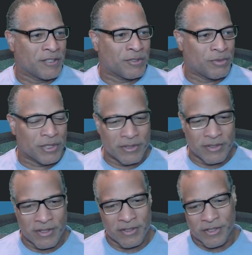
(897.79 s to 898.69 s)
It's really,
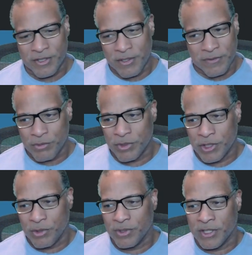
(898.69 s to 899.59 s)
this stuff is really
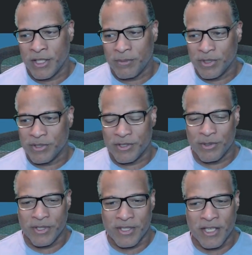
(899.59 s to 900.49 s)
cool, and I've been
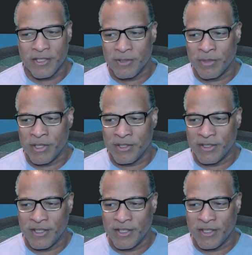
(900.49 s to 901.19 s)
so excited about it.